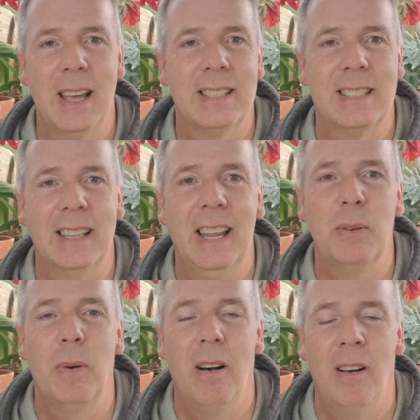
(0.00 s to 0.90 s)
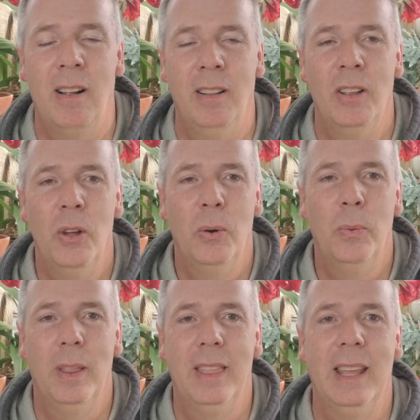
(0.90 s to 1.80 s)
slayed them all
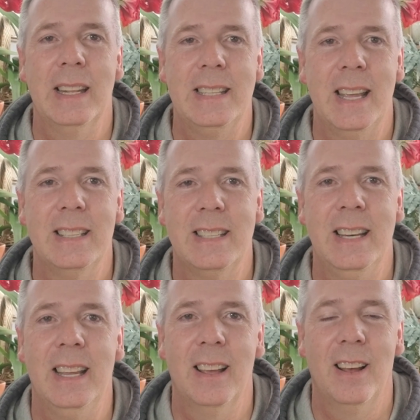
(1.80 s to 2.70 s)
with the intensity